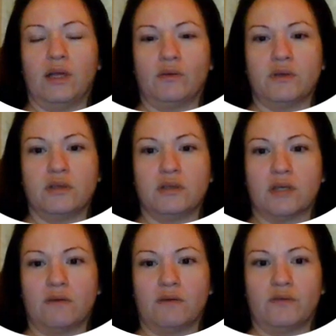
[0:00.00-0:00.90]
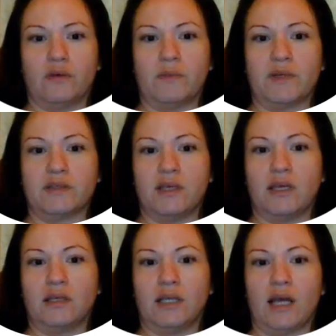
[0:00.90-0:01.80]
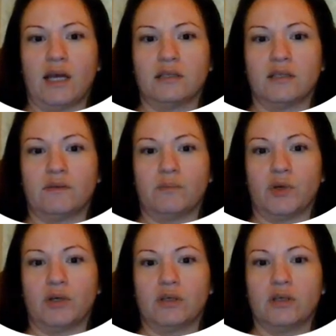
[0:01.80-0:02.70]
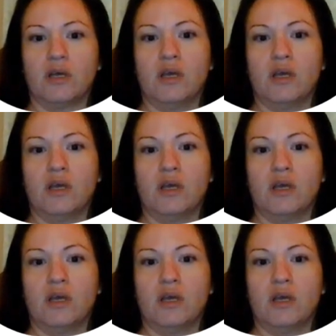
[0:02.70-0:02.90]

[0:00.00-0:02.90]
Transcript: that was discovered from a skin gland of a bird,